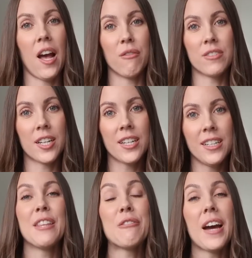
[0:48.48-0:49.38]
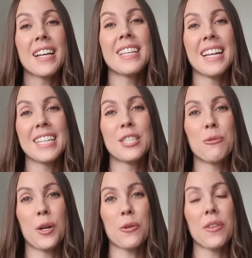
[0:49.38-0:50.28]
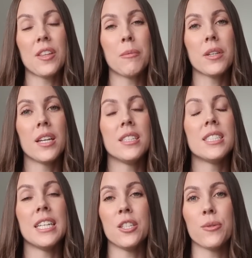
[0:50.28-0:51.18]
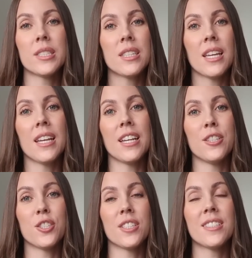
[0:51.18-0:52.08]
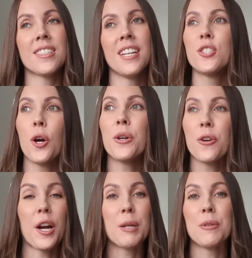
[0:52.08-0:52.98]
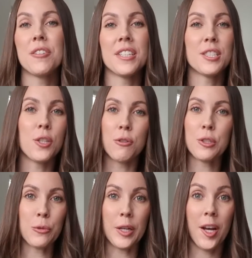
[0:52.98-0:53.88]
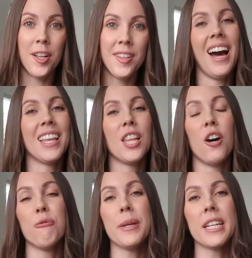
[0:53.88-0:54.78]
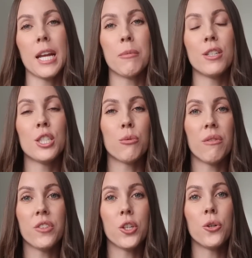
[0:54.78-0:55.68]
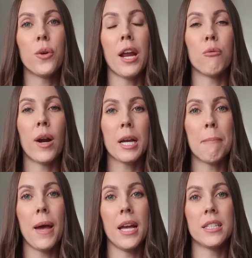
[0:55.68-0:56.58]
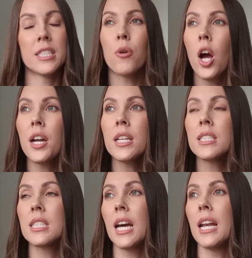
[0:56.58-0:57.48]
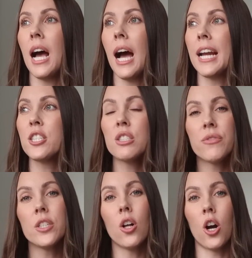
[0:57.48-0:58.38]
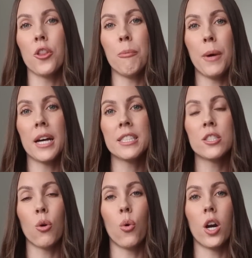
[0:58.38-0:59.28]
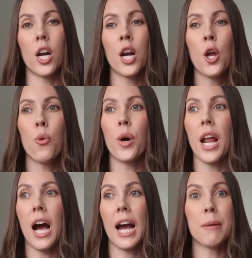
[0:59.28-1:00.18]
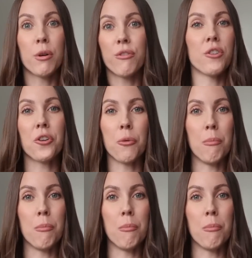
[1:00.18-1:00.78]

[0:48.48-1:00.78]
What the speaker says: ever. And the fact that I get to work with them continuously is just so incredible. It's so surreal. I love being able to review and recommend products that I just feel are the best or what I prefer the